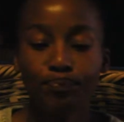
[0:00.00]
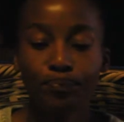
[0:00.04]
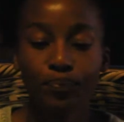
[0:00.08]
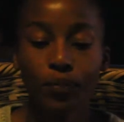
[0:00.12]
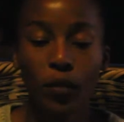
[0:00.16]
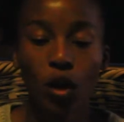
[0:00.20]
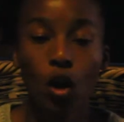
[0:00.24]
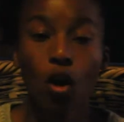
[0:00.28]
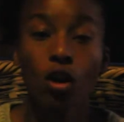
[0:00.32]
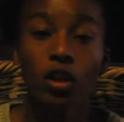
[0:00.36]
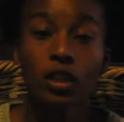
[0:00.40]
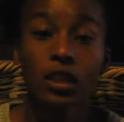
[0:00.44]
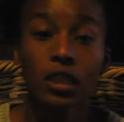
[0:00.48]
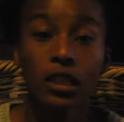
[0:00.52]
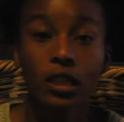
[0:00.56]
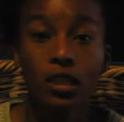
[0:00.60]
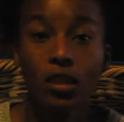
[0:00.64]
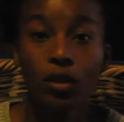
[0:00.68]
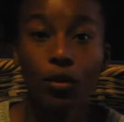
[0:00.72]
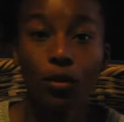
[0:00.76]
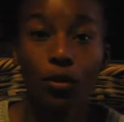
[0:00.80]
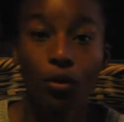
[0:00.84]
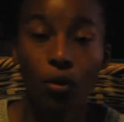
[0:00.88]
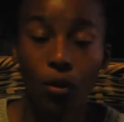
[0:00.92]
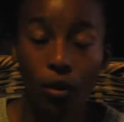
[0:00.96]

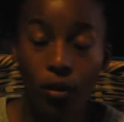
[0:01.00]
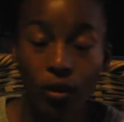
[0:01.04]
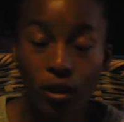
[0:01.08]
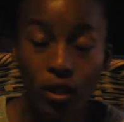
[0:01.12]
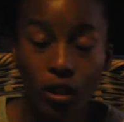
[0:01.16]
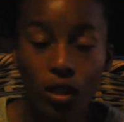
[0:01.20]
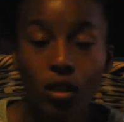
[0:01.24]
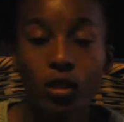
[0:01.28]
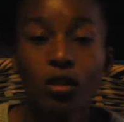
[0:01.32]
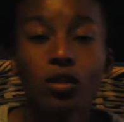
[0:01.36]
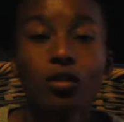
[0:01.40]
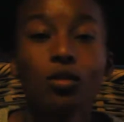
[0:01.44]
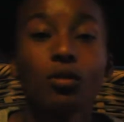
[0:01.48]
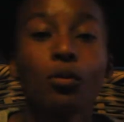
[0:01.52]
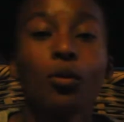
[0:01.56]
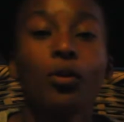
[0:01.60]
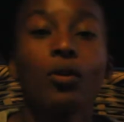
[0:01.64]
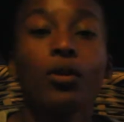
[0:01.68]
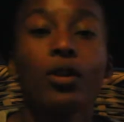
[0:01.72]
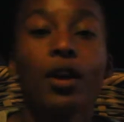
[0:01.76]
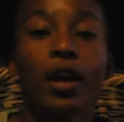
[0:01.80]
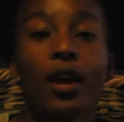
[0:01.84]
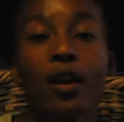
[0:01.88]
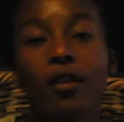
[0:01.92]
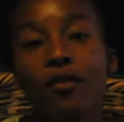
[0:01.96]
Conduct Authority,
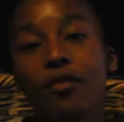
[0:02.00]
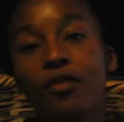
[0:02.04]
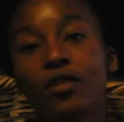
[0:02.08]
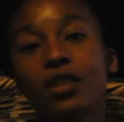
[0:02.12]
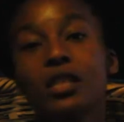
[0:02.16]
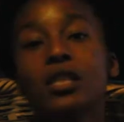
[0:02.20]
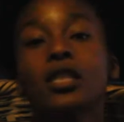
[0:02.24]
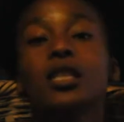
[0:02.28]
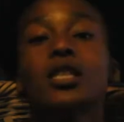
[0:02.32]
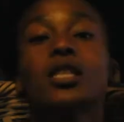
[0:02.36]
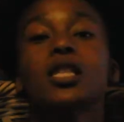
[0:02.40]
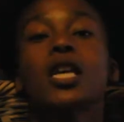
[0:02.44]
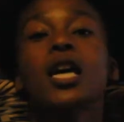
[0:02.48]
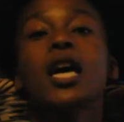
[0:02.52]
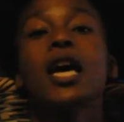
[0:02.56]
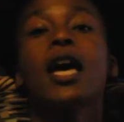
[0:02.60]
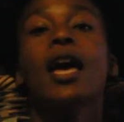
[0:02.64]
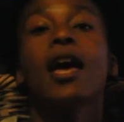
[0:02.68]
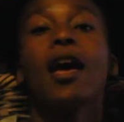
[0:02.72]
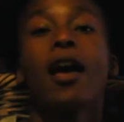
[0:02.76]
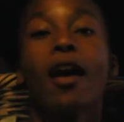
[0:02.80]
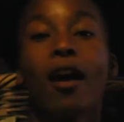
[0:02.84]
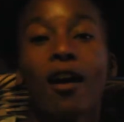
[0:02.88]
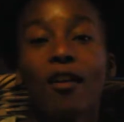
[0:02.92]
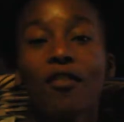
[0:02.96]
so the
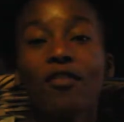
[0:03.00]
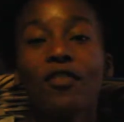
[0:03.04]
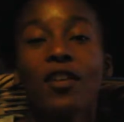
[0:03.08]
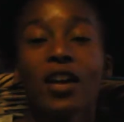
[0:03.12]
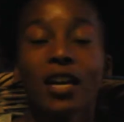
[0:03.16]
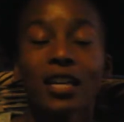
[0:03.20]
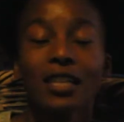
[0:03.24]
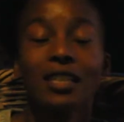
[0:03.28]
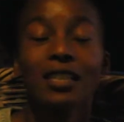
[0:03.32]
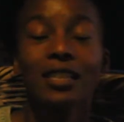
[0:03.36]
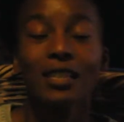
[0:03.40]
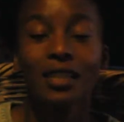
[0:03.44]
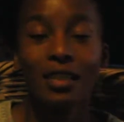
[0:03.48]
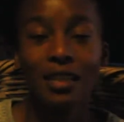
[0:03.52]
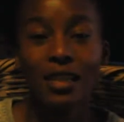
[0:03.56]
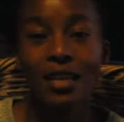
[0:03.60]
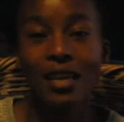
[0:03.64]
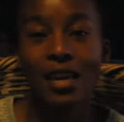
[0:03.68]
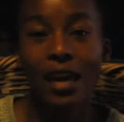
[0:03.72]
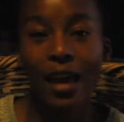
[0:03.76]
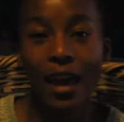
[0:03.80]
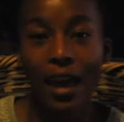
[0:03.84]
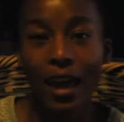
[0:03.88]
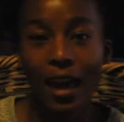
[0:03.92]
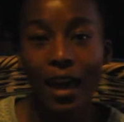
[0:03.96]

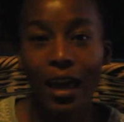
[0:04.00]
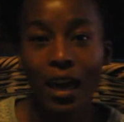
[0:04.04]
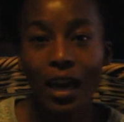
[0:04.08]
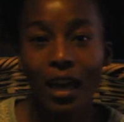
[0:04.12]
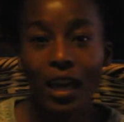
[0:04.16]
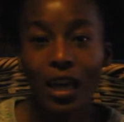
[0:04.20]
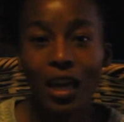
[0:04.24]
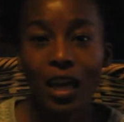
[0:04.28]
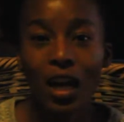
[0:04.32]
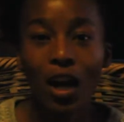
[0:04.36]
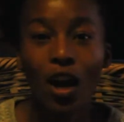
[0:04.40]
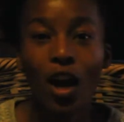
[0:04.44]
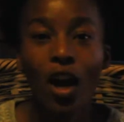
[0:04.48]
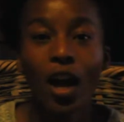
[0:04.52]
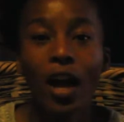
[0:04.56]
FSCA,